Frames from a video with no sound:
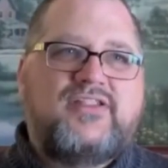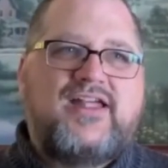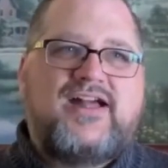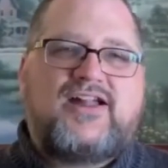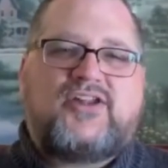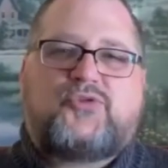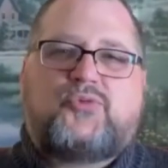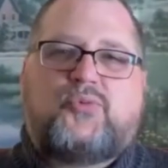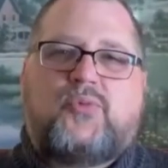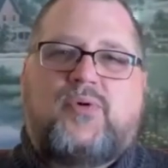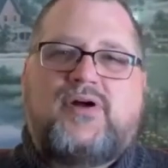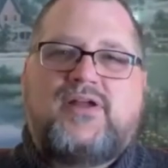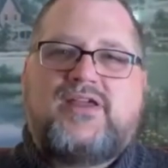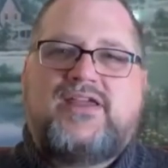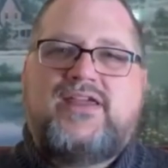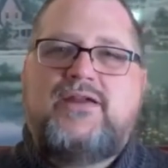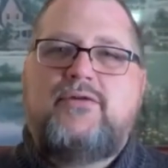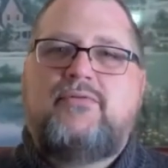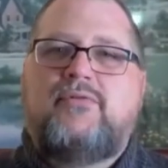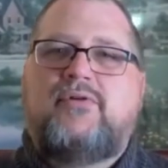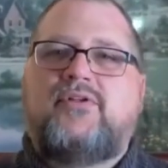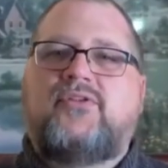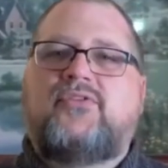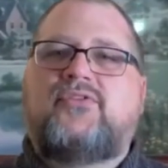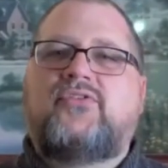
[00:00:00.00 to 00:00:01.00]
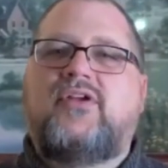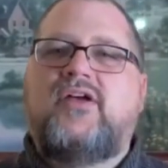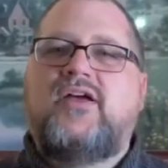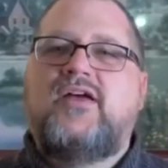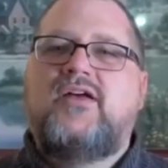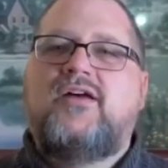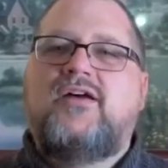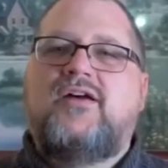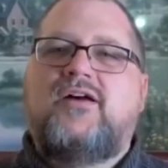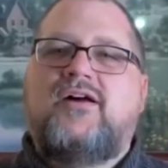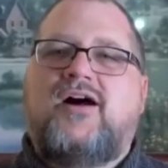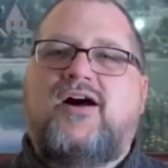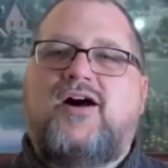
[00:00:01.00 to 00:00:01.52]
That's what he was
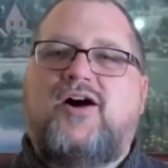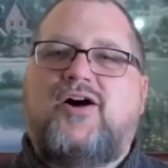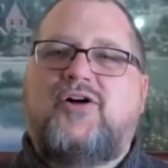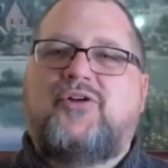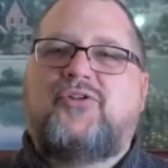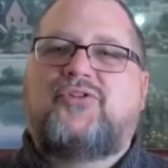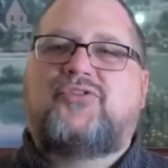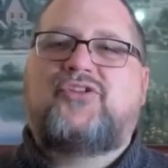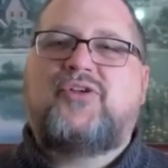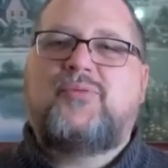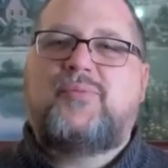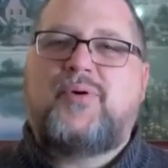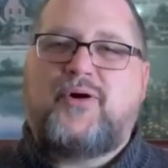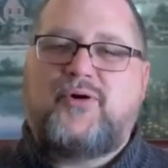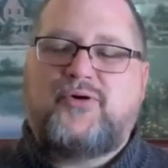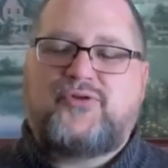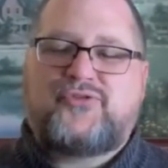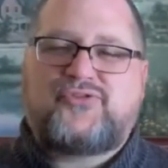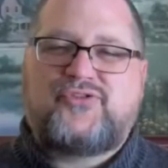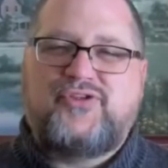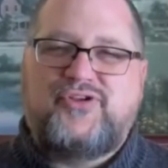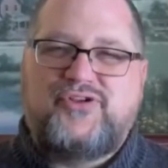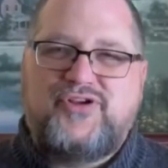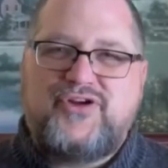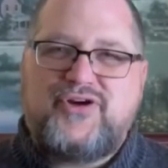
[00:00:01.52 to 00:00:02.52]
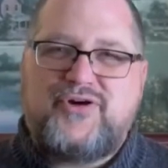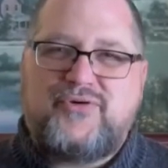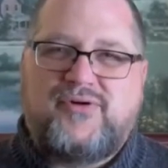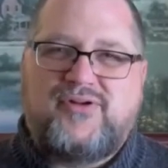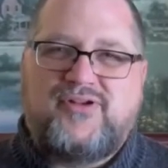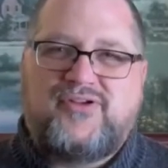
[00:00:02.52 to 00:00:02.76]
uh, supposed to do.